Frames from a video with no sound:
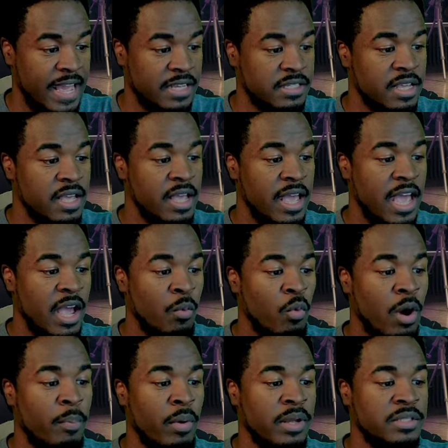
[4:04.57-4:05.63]
X and
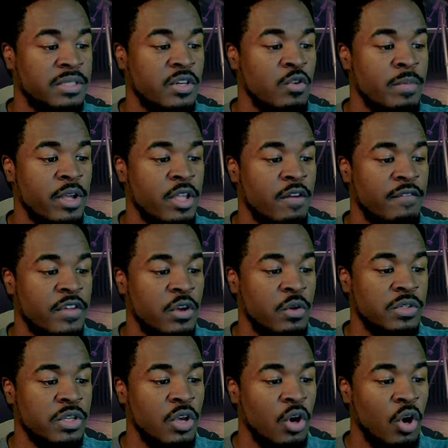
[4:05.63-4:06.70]
1.2 million
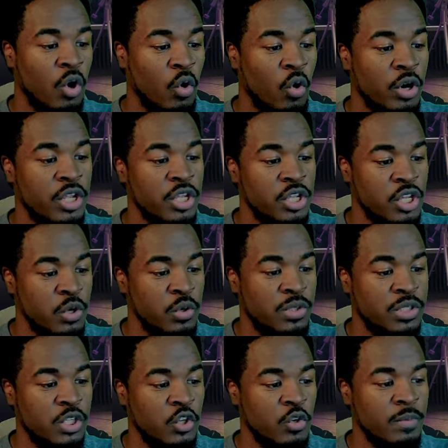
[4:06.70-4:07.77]
views on
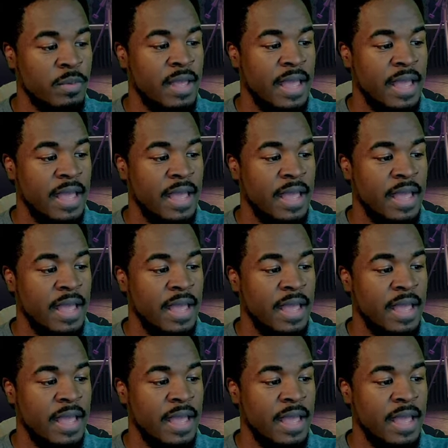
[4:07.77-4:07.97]
YouTube